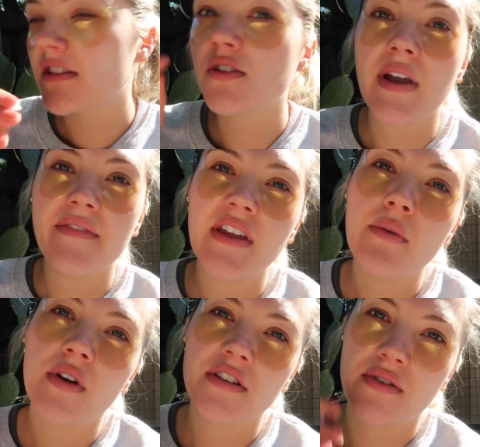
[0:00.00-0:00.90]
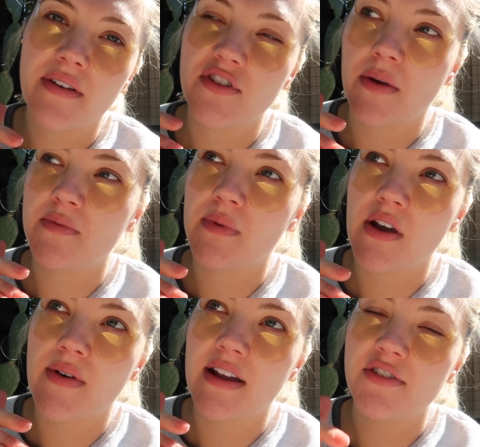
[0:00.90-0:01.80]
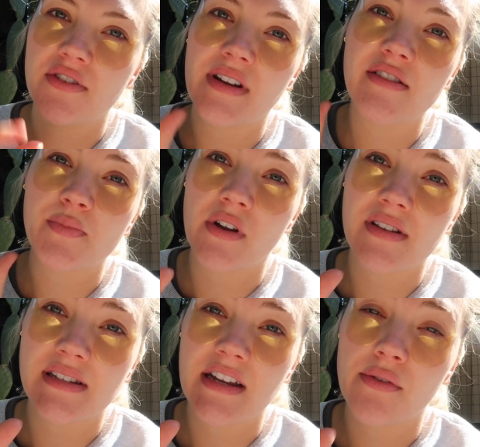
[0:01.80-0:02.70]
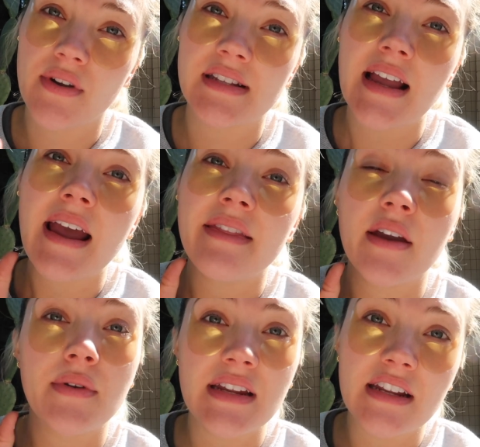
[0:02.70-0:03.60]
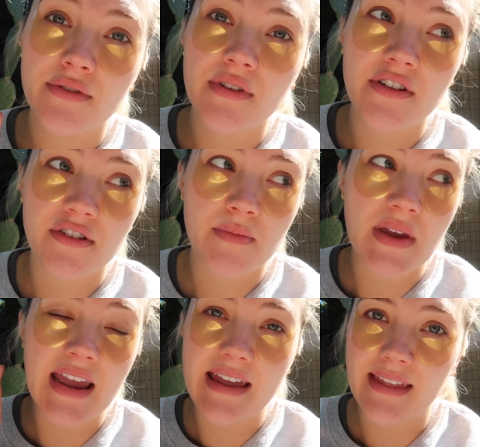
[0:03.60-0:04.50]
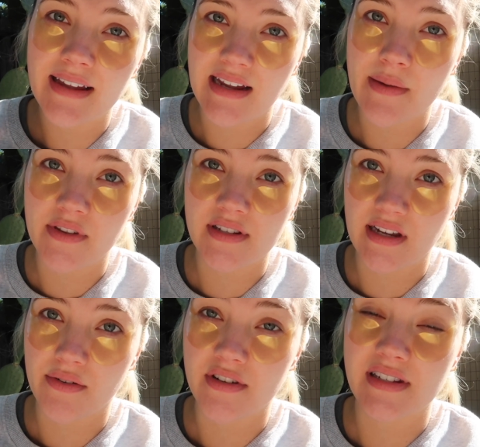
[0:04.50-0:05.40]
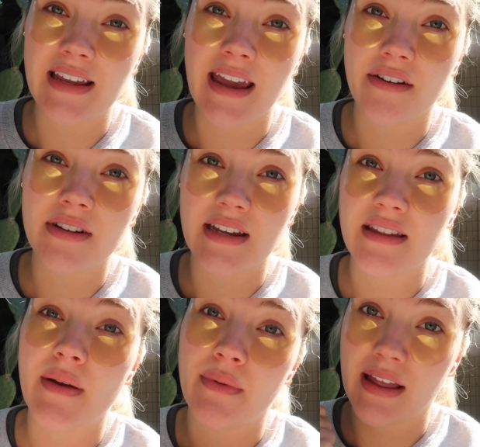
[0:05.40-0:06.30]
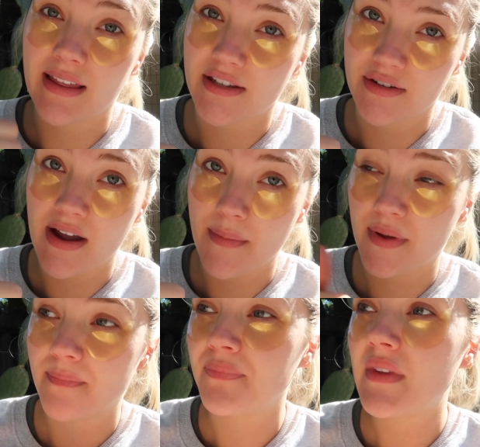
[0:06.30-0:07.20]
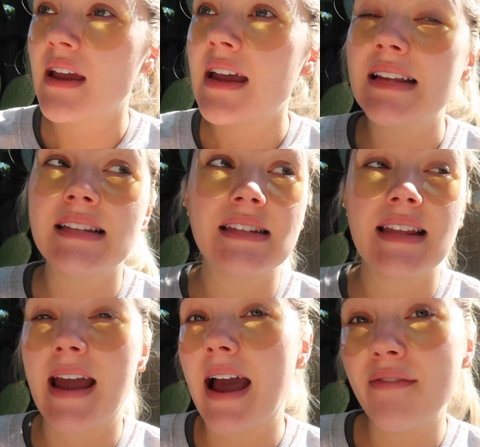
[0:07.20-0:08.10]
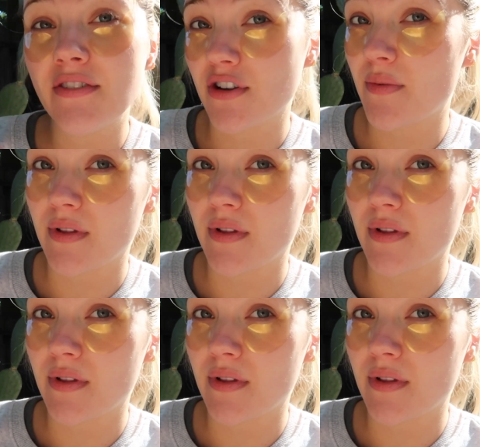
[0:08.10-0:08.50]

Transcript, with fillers: So if they were to have dropped below 100 and I was put on steroids, they would need to induce me in that time on steroids to guarantee that my platelets are up. Since they haven't dropped